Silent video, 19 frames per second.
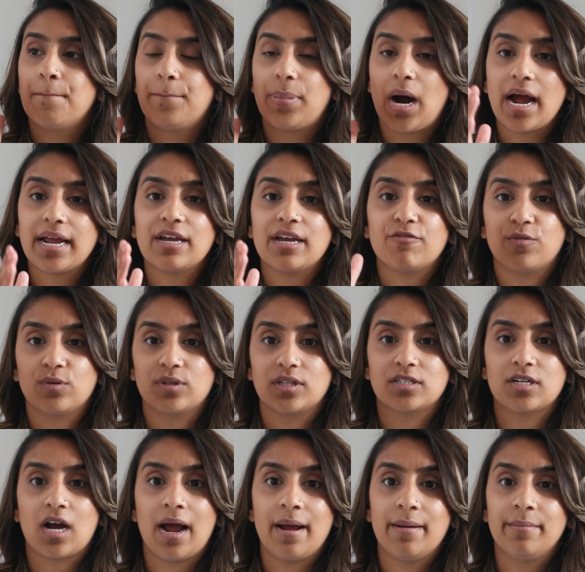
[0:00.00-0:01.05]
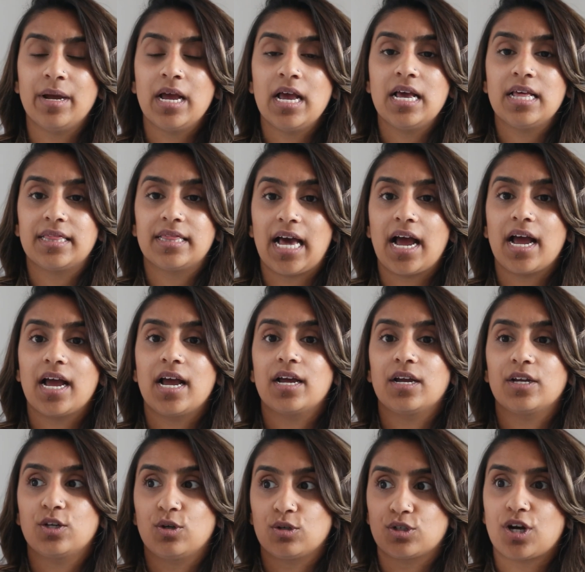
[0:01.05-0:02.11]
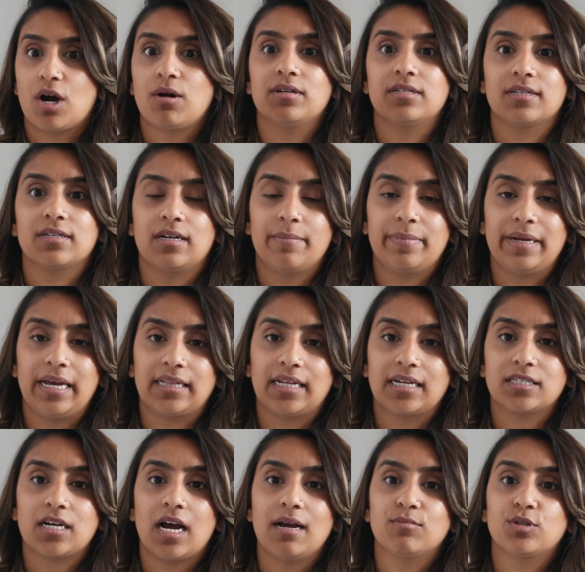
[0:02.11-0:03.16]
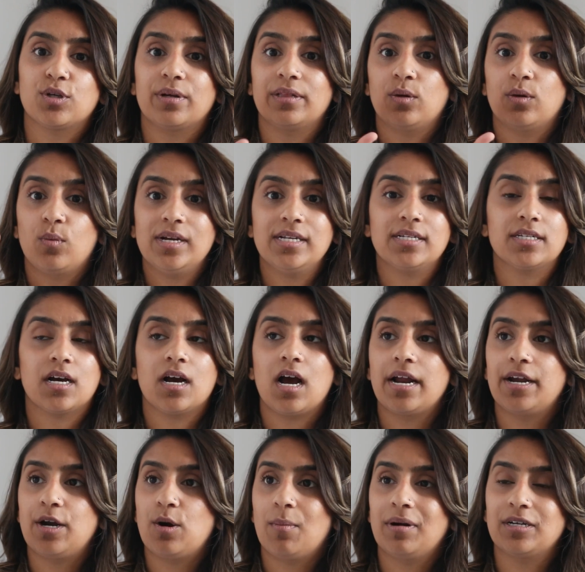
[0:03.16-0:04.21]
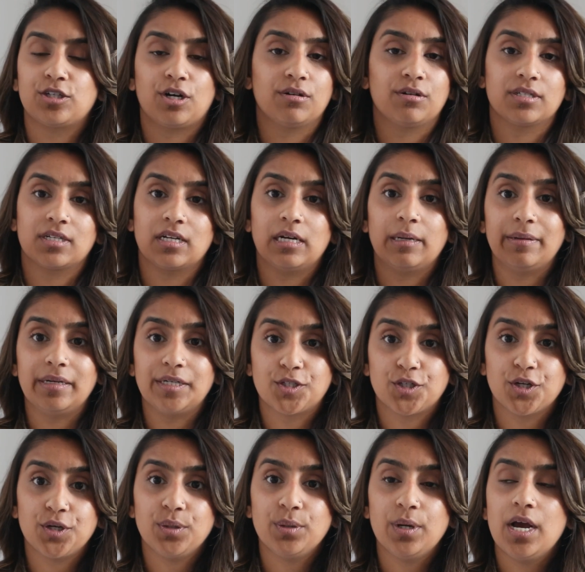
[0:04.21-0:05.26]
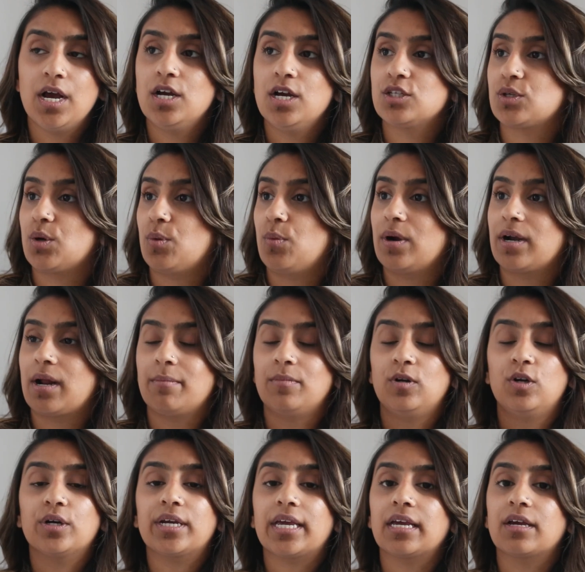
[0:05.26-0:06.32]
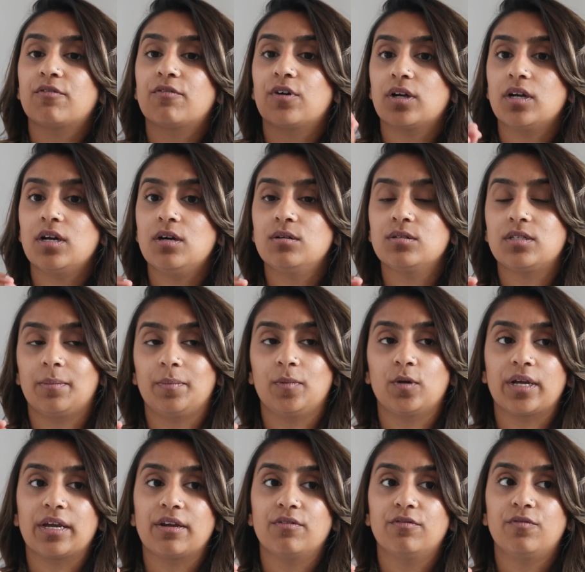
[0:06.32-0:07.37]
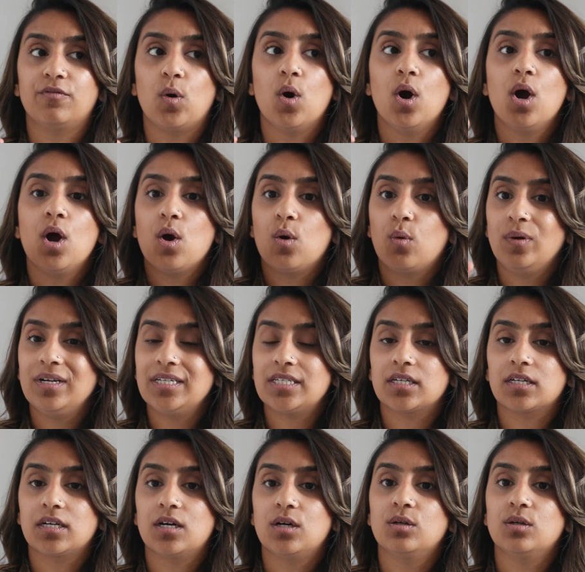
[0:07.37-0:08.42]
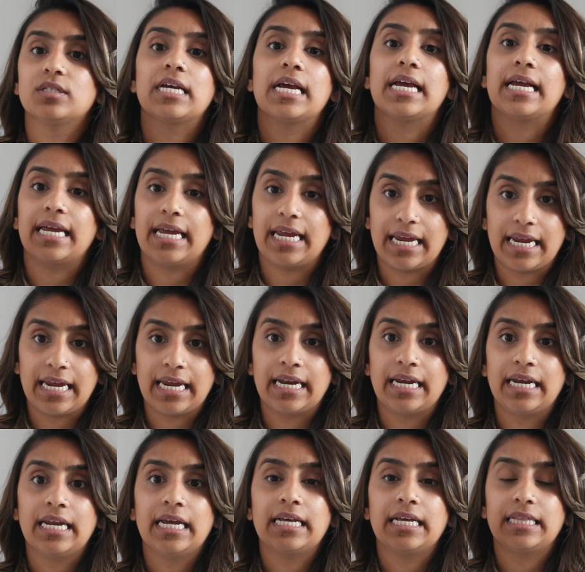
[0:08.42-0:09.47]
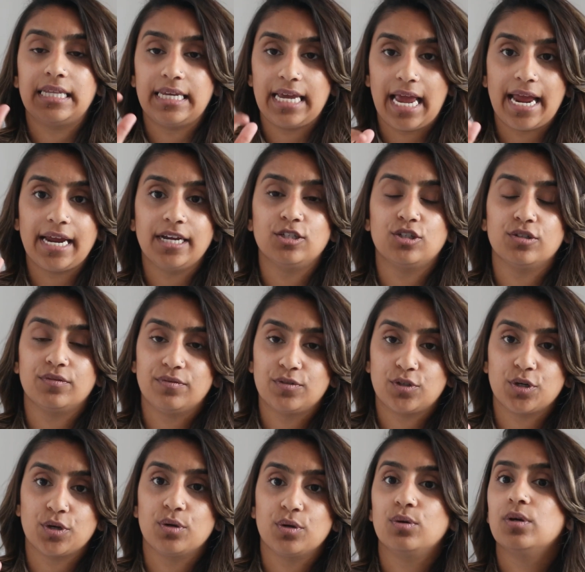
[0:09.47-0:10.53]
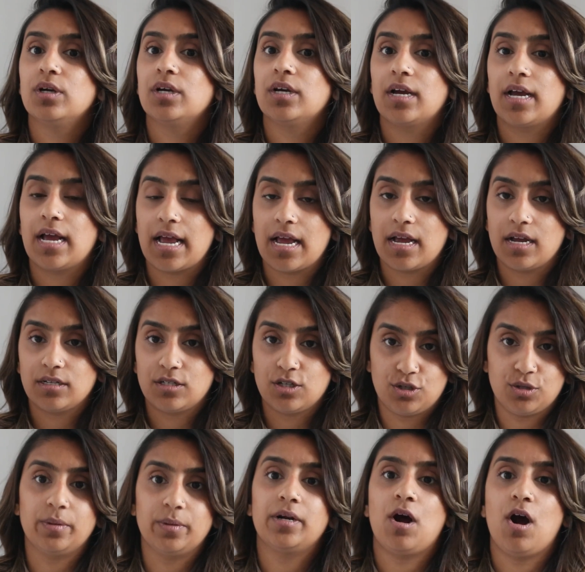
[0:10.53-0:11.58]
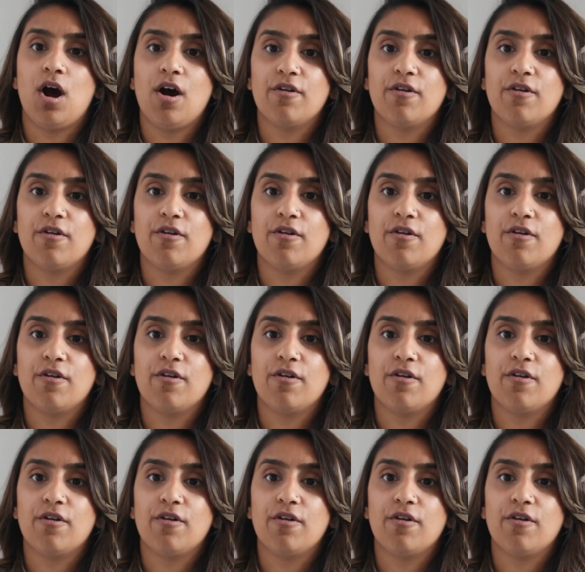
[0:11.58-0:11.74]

buy it for the time that your child is going to be at that time. So in the winter, I know my child is going to be 2. So when I'm looking for clothes, I'm looking for winter clothes in the age of 2 to 2.5.